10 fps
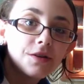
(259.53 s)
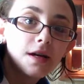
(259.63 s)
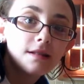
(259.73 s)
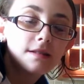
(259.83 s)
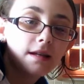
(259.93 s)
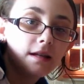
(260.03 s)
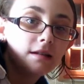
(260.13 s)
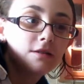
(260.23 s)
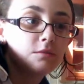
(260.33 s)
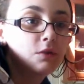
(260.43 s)
guys
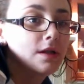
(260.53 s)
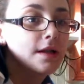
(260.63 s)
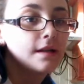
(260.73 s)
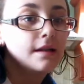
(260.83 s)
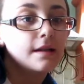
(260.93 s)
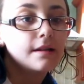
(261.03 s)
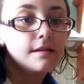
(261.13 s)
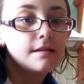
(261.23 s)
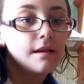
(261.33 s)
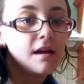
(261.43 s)
and good morning.
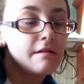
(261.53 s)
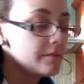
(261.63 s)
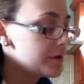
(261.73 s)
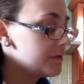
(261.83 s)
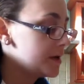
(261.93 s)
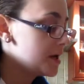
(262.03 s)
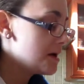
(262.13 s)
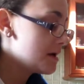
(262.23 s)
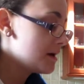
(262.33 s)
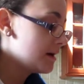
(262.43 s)
It's um,
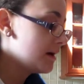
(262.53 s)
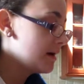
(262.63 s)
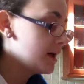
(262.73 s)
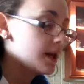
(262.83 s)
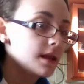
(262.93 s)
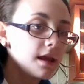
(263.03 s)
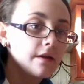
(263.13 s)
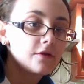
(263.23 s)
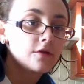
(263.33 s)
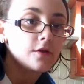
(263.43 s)
3 in the
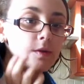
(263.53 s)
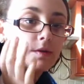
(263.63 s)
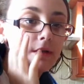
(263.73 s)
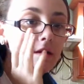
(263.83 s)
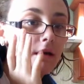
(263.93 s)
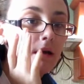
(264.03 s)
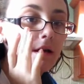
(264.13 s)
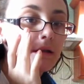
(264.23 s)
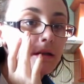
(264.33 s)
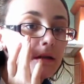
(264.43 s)
afternoon
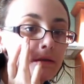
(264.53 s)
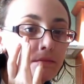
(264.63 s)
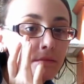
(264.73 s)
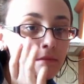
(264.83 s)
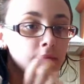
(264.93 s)
on um,